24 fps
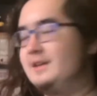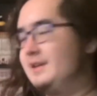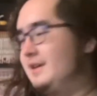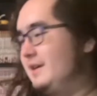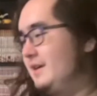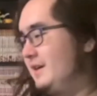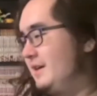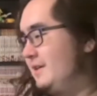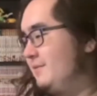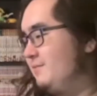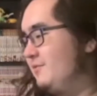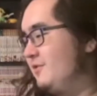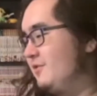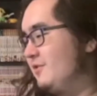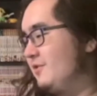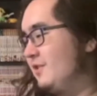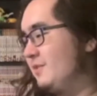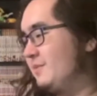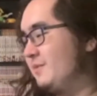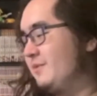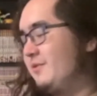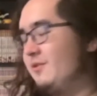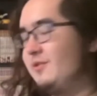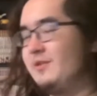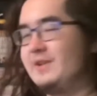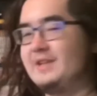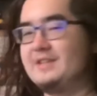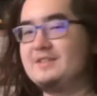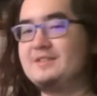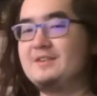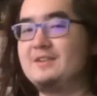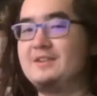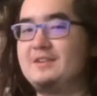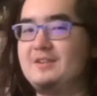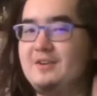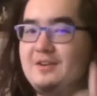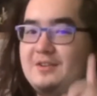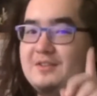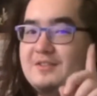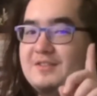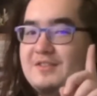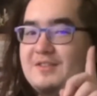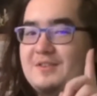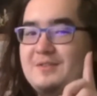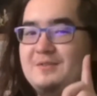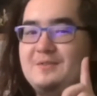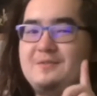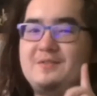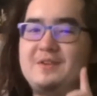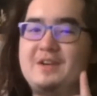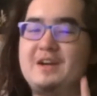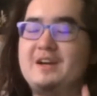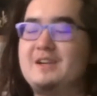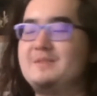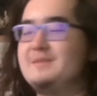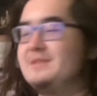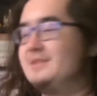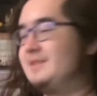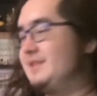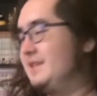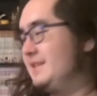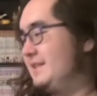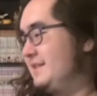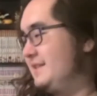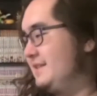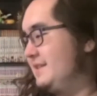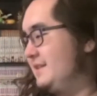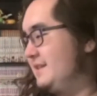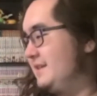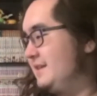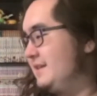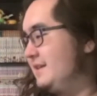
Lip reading: real quick before we get started, also forgot about this